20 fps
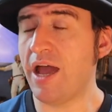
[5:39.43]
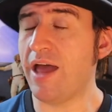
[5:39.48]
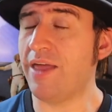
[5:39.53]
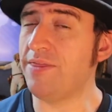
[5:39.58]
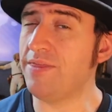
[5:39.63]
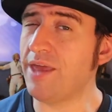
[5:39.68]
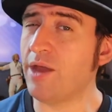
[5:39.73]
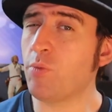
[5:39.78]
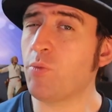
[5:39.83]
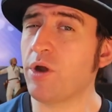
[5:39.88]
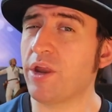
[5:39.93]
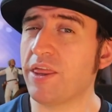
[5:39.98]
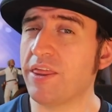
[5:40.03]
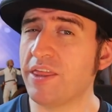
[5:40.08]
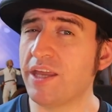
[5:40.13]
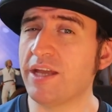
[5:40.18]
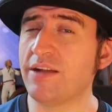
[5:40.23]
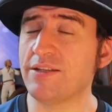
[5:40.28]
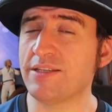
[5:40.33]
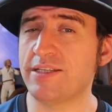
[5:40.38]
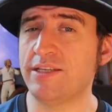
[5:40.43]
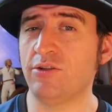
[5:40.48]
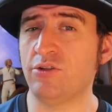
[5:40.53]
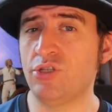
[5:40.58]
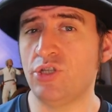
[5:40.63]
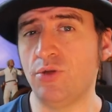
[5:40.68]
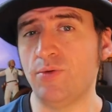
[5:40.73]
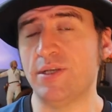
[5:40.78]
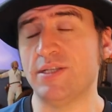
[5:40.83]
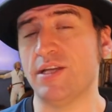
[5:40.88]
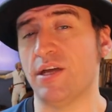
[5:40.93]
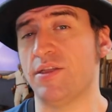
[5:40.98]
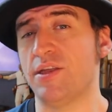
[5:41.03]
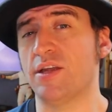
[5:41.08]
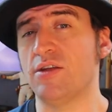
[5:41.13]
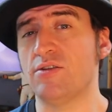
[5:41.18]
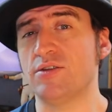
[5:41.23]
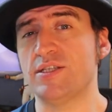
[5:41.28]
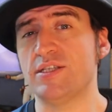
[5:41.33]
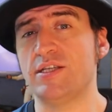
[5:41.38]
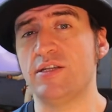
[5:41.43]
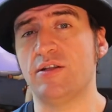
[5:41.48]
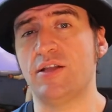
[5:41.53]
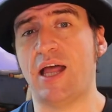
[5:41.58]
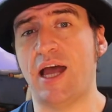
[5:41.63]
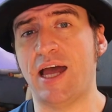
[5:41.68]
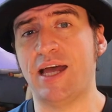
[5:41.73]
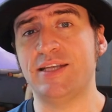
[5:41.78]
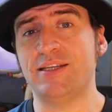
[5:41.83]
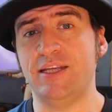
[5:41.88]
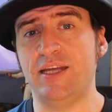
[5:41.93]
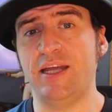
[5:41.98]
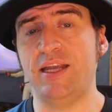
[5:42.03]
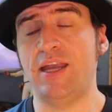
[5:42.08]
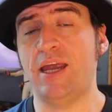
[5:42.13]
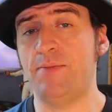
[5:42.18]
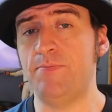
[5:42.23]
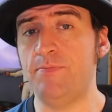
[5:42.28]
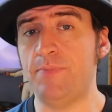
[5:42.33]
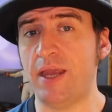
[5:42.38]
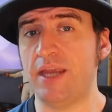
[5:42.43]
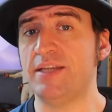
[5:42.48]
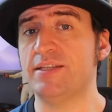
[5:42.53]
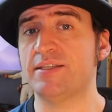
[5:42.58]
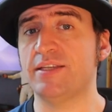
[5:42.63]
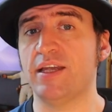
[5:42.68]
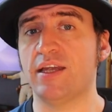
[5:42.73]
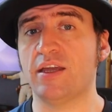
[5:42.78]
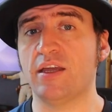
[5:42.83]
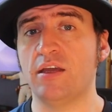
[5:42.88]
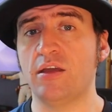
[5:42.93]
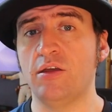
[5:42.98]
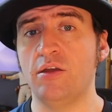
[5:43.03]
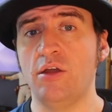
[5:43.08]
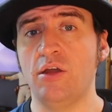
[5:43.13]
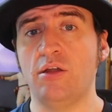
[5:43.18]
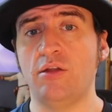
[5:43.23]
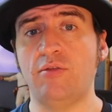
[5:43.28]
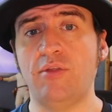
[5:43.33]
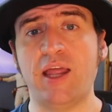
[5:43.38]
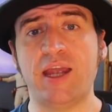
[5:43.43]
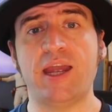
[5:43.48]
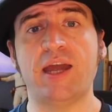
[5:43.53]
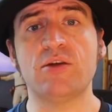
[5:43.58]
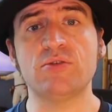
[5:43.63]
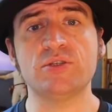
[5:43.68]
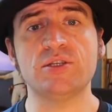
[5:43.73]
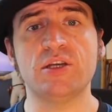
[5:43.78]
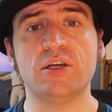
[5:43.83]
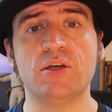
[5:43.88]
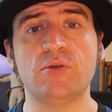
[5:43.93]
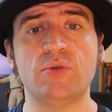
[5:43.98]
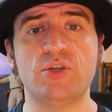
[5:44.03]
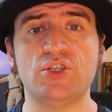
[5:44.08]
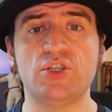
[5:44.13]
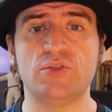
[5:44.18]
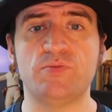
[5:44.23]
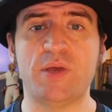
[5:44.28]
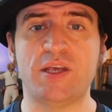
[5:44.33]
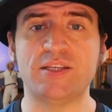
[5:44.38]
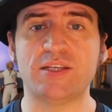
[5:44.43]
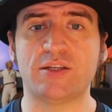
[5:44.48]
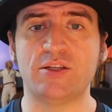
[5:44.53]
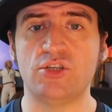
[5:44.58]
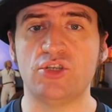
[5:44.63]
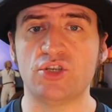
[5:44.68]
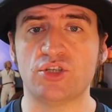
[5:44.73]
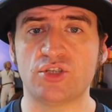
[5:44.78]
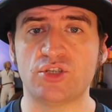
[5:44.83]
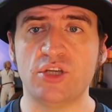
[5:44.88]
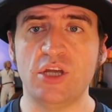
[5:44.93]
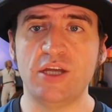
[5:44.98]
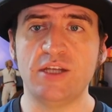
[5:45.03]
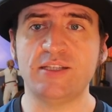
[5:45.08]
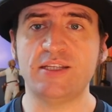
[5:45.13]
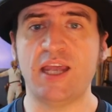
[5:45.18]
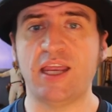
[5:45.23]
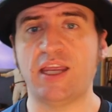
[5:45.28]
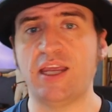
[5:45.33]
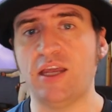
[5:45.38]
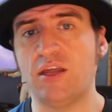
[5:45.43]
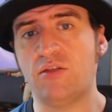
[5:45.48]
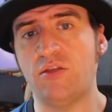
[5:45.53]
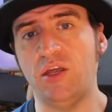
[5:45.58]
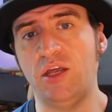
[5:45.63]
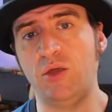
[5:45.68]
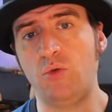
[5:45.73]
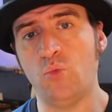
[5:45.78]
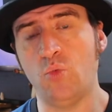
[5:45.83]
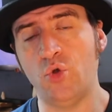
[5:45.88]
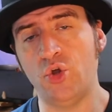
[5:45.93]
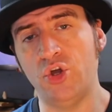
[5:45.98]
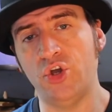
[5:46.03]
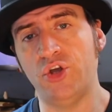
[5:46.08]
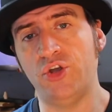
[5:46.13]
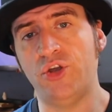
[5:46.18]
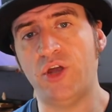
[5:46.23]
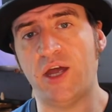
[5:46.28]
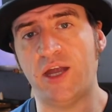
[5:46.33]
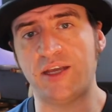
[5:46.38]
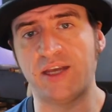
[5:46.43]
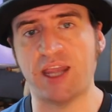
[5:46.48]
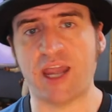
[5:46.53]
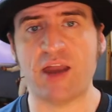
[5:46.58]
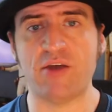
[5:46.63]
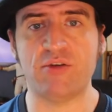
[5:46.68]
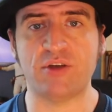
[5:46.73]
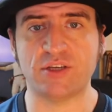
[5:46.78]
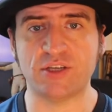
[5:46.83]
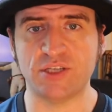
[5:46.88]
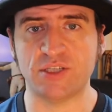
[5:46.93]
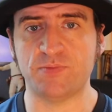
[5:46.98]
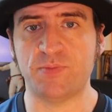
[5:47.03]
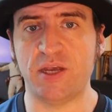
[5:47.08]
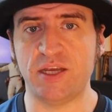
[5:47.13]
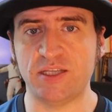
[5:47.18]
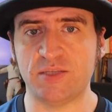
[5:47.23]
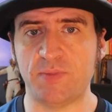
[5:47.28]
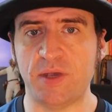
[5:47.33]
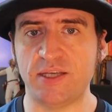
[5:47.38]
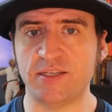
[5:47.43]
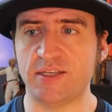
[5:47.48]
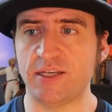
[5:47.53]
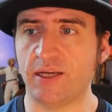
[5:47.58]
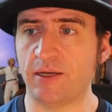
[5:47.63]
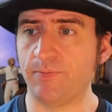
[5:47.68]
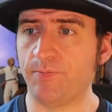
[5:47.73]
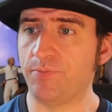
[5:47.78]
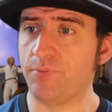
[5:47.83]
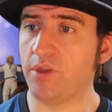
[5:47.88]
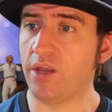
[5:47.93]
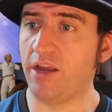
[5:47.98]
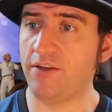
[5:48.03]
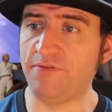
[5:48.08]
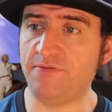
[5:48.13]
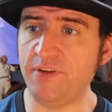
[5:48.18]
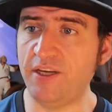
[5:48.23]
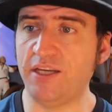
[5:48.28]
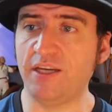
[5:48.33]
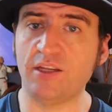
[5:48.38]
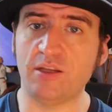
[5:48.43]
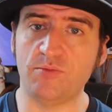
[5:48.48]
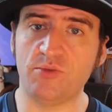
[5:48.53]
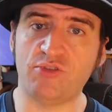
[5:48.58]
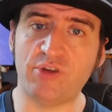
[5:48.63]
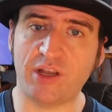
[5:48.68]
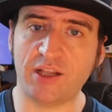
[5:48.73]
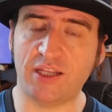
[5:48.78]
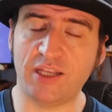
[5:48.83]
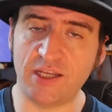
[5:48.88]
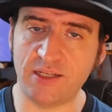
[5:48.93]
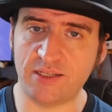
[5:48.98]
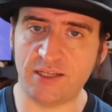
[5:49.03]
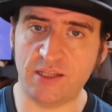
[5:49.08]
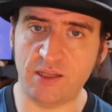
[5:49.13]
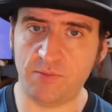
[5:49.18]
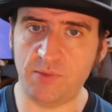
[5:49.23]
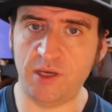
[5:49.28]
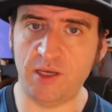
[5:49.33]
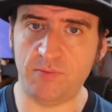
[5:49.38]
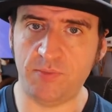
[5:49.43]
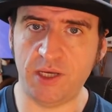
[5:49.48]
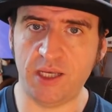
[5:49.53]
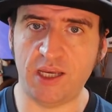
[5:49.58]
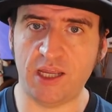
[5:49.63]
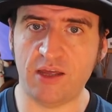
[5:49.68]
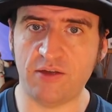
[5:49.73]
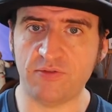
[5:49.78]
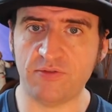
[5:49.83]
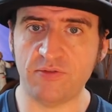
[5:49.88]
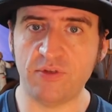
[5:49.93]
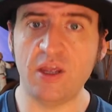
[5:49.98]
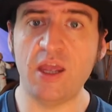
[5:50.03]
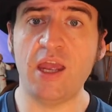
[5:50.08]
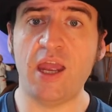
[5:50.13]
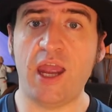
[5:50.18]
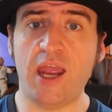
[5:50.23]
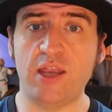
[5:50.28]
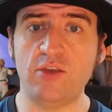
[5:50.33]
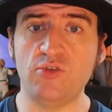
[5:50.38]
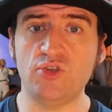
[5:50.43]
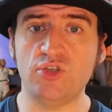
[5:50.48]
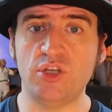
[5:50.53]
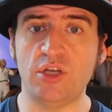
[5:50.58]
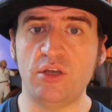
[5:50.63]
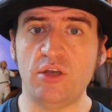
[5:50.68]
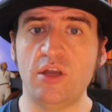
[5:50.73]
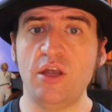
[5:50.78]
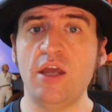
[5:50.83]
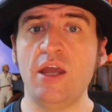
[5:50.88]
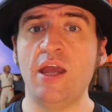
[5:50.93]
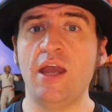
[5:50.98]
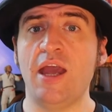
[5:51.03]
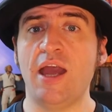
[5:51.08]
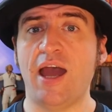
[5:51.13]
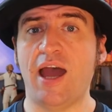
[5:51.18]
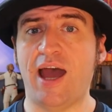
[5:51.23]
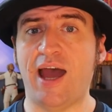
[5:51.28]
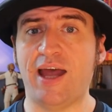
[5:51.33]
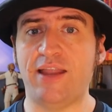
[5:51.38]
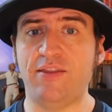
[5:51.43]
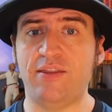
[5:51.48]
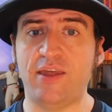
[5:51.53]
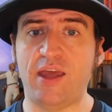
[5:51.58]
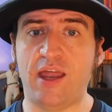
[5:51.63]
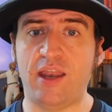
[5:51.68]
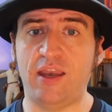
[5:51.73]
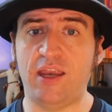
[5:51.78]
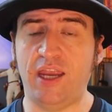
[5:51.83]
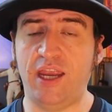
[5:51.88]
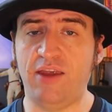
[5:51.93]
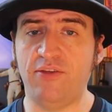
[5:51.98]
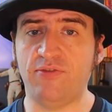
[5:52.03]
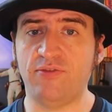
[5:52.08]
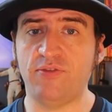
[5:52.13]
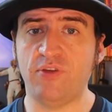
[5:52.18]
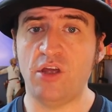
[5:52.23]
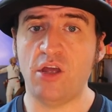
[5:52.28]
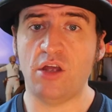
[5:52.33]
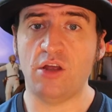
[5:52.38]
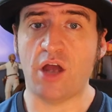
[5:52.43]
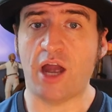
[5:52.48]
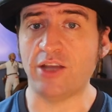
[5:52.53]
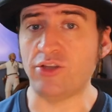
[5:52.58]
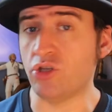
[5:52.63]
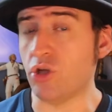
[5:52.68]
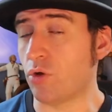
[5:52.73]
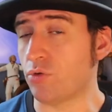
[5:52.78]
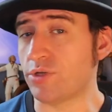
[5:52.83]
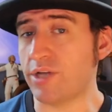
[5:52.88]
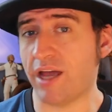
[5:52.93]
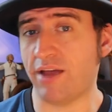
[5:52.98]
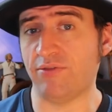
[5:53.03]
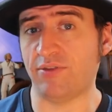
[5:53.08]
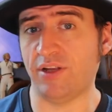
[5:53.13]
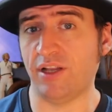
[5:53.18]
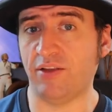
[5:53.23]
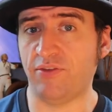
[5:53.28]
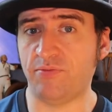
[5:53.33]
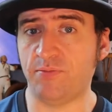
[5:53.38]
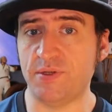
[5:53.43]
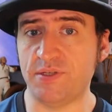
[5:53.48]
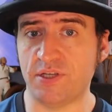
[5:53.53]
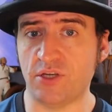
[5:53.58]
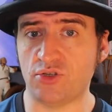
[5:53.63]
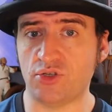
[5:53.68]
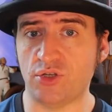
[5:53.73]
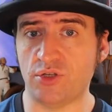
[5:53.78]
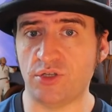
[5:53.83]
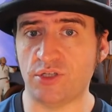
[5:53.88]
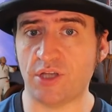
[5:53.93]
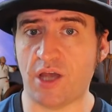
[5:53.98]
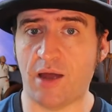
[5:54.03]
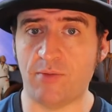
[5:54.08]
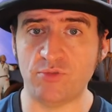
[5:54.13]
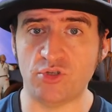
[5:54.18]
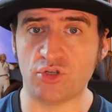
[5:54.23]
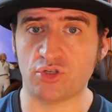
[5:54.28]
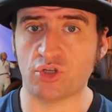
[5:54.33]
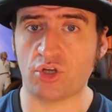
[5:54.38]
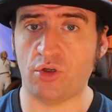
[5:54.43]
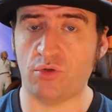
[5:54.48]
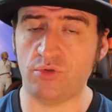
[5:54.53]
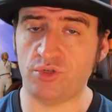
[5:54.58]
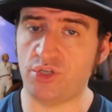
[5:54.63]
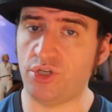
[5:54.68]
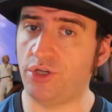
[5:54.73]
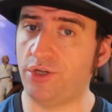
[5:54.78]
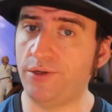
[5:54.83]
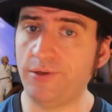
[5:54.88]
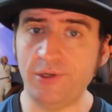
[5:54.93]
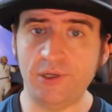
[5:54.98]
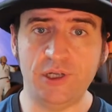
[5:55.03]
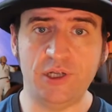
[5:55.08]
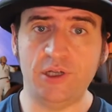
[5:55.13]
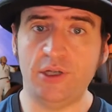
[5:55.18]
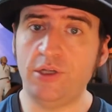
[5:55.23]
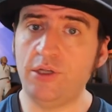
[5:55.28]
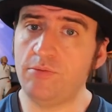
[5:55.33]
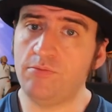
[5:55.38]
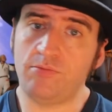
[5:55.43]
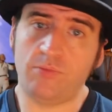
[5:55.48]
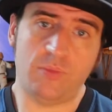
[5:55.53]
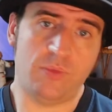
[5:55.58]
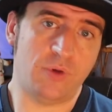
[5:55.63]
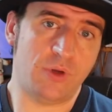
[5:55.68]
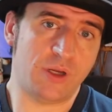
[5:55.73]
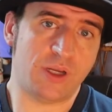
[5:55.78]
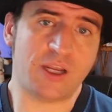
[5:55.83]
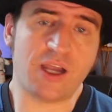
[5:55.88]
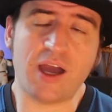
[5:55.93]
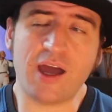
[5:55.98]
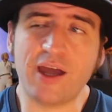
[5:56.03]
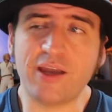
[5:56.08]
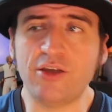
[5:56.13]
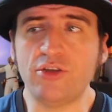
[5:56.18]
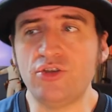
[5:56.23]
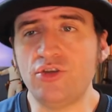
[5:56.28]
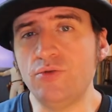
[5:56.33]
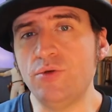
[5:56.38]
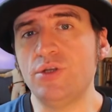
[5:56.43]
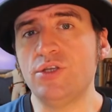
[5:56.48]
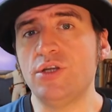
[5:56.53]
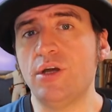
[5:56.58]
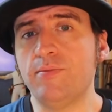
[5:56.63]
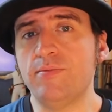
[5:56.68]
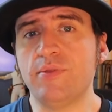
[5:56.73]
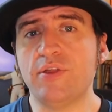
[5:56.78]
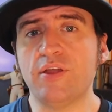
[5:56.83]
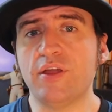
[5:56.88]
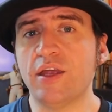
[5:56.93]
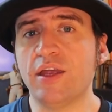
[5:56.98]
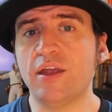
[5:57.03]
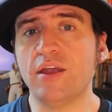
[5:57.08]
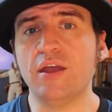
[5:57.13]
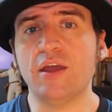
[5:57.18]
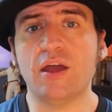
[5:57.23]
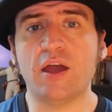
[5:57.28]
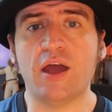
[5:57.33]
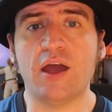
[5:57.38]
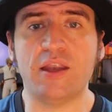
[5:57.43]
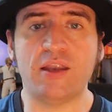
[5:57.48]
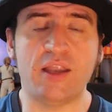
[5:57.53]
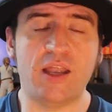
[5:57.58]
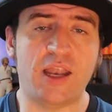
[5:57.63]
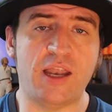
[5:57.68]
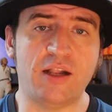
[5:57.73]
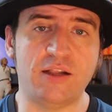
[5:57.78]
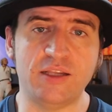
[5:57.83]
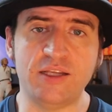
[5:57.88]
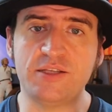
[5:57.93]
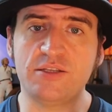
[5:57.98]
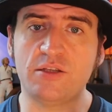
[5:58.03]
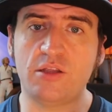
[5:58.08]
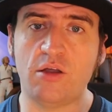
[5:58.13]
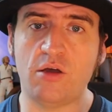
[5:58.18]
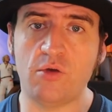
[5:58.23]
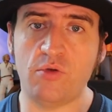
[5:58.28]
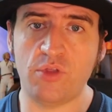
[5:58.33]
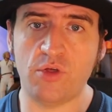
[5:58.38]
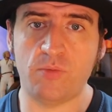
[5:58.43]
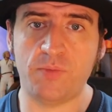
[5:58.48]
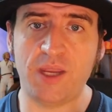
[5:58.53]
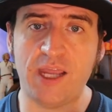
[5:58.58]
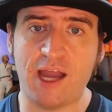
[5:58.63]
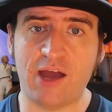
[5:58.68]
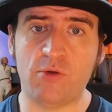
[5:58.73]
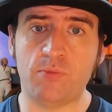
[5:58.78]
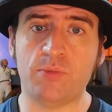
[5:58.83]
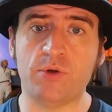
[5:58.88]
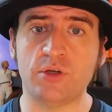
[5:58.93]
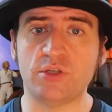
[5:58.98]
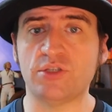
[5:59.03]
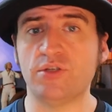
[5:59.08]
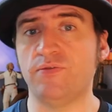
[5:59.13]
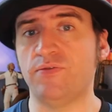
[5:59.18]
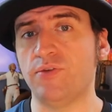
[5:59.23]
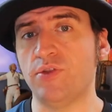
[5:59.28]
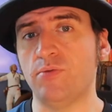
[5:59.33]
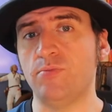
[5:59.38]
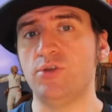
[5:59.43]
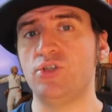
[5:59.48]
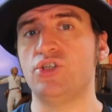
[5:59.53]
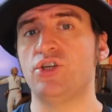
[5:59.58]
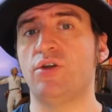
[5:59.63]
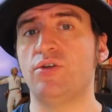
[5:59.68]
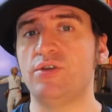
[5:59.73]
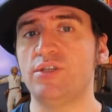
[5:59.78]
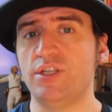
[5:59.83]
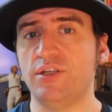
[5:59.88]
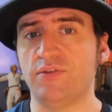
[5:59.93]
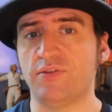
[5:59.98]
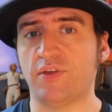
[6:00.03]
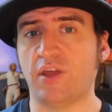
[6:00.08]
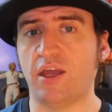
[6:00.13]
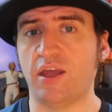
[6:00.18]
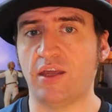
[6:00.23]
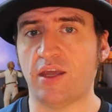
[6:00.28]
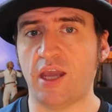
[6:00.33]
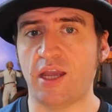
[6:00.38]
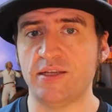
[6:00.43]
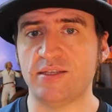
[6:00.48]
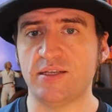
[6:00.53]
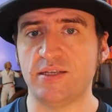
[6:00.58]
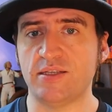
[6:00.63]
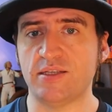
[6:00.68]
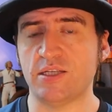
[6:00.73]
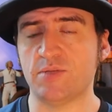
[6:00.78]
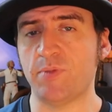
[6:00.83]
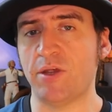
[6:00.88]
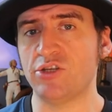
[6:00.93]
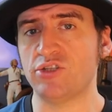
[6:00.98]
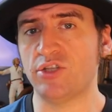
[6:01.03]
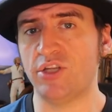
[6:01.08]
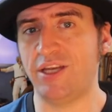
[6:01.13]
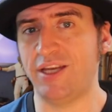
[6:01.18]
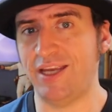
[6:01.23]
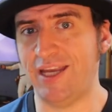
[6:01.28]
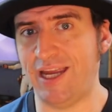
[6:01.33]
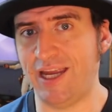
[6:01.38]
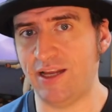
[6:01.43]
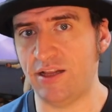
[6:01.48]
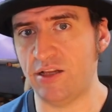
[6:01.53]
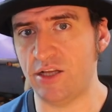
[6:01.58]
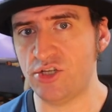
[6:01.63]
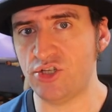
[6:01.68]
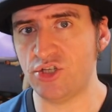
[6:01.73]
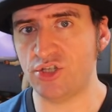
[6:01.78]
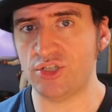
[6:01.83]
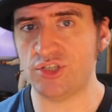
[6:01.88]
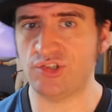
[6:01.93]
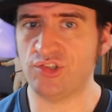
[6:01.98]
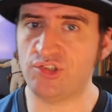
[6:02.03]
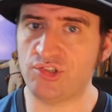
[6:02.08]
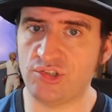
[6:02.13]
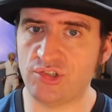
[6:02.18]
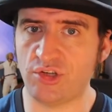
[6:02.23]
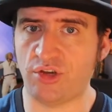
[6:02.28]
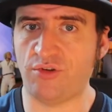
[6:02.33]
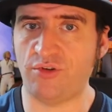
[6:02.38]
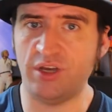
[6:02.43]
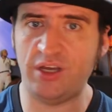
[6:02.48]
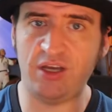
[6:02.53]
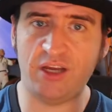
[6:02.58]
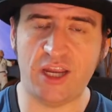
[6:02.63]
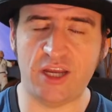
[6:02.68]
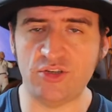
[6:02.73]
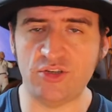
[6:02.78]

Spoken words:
And then what I think I'll still do is I think I'll still add in a basic layouter, which is basically just taking the word and character spacing and feeding them directly into the PDF engine. And then if I don't have glyph positions, I'm just going to kind of do a dumb thing, and then at least there'll be output. And for the majority of cases, especially in English, sorry,